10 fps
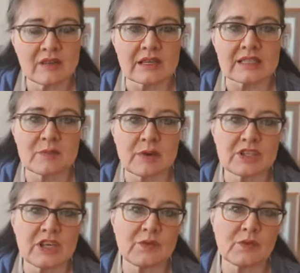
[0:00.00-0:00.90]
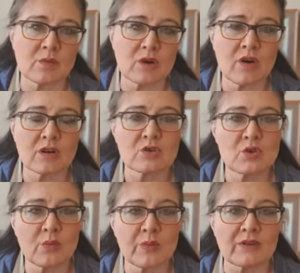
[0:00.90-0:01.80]
especially from
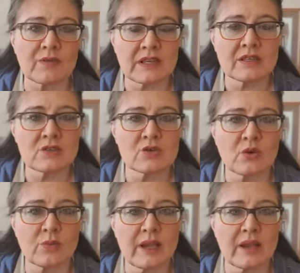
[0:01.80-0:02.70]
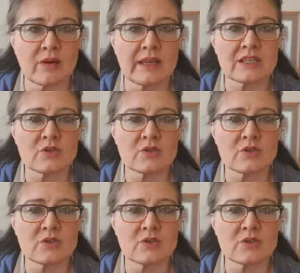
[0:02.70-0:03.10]
Klerksdorp and Ventersdorp areas.